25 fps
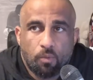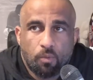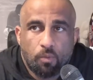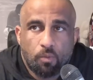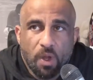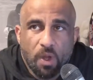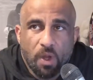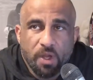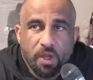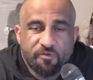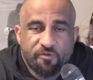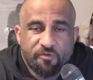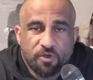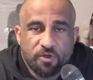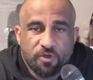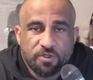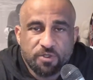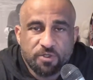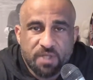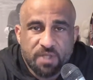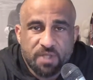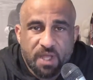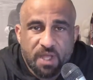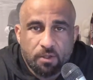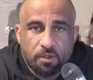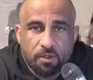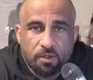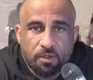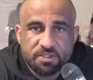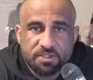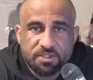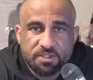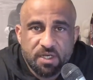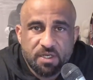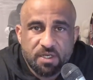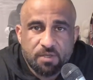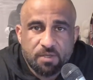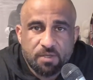What your first cycle is
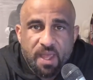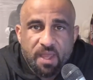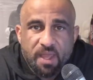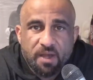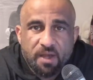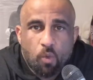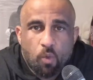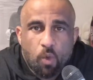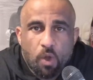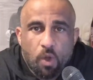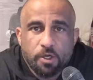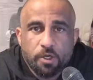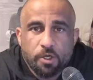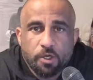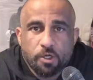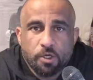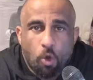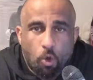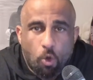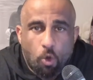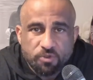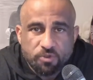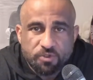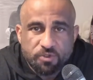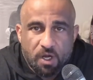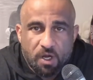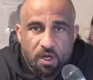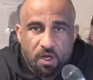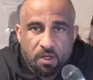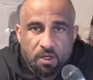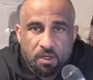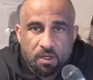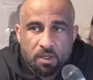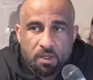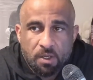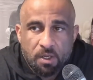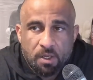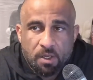going to depend what your goals are.
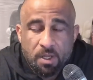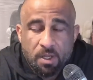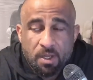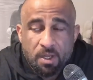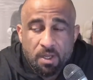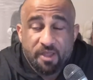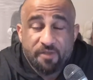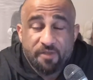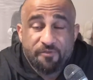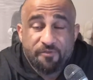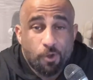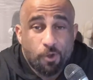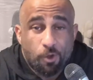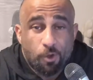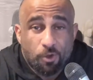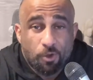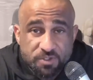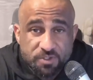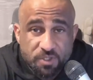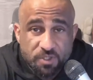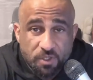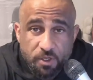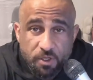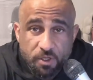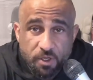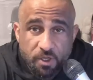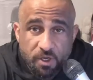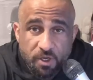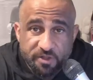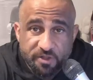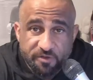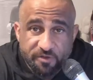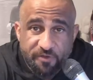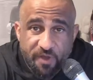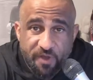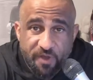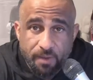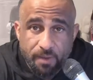If your goal is to look good at the
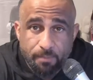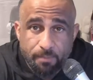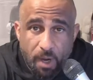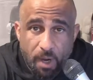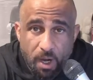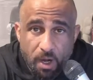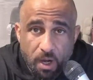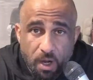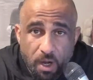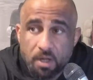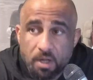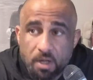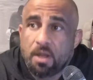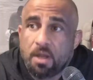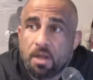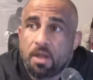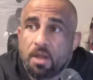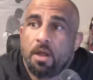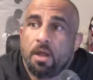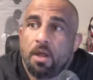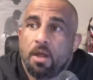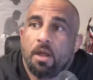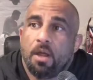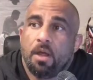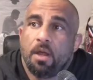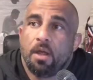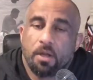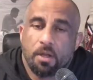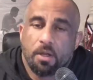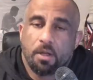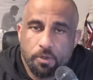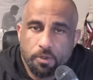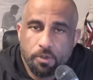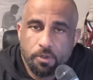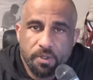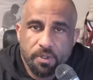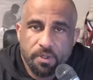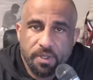fucking bar,
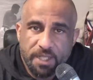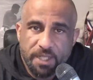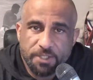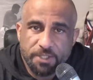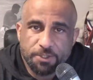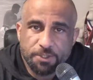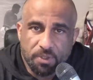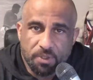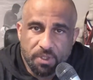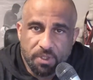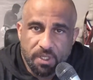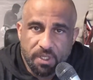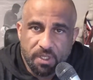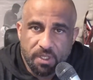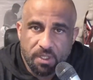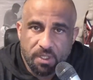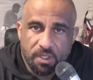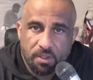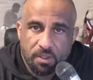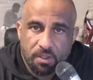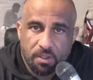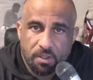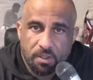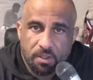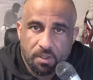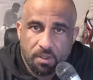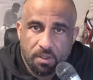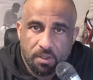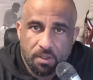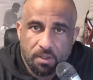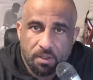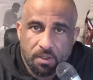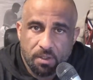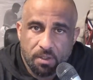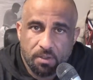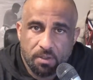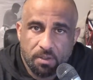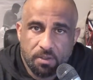go do it naturally.
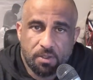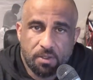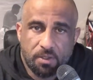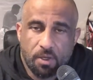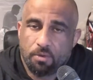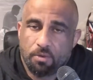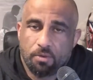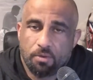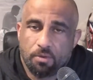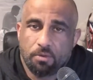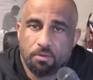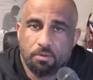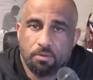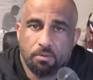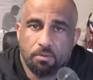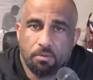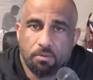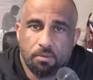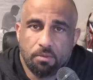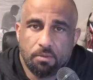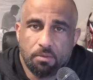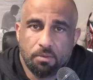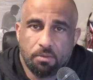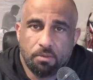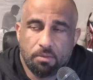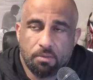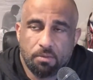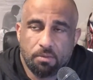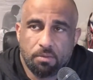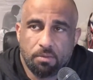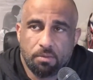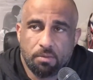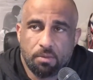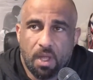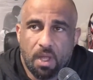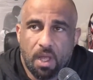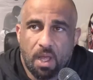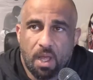Don't,
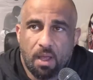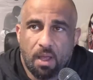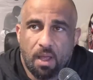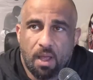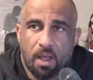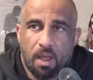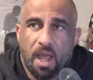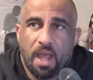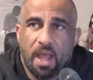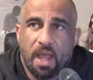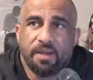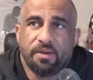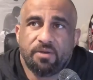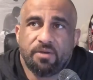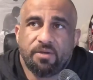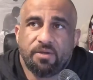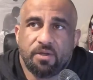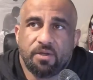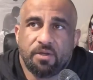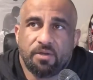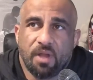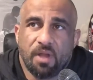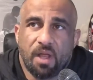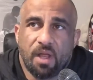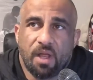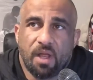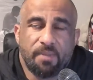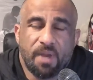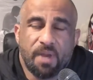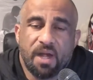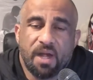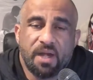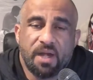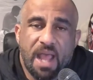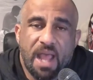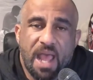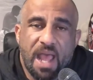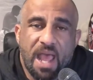I'm
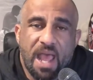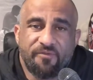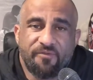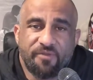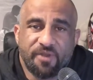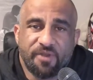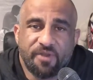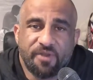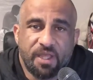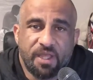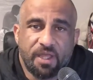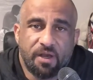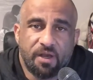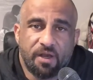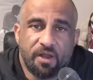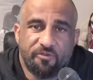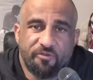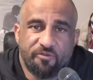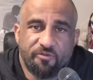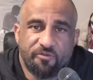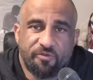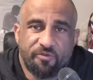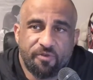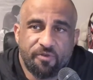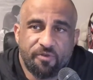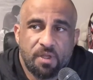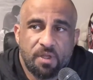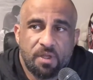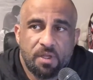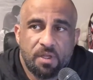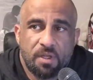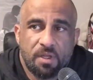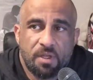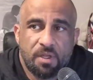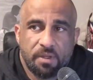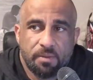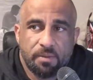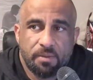not an advocate of
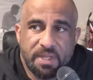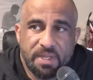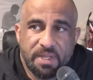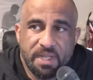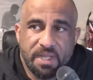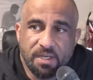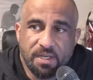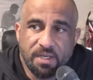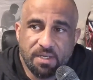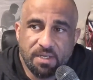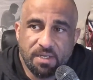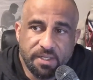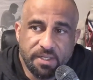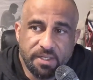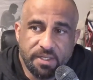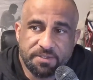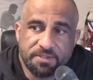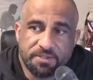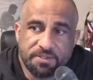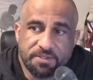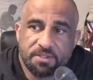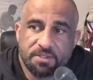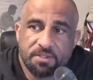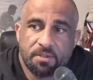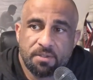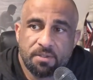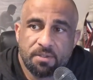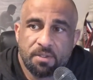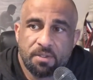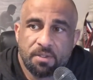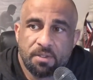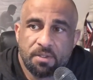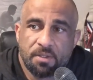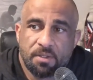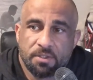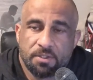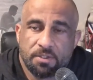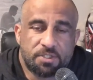PEDs
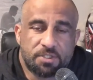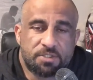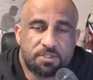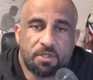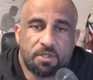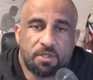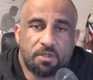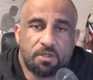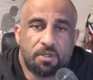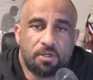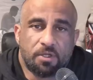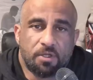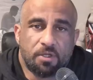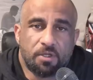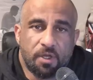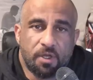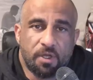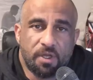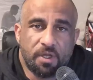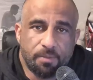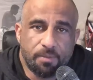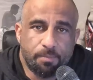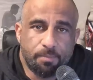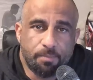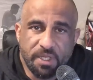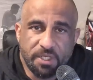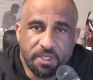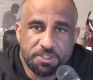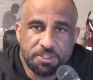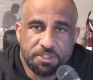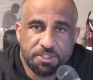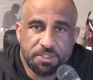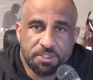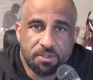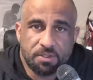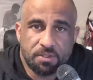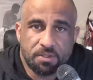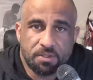just to look good at the beach.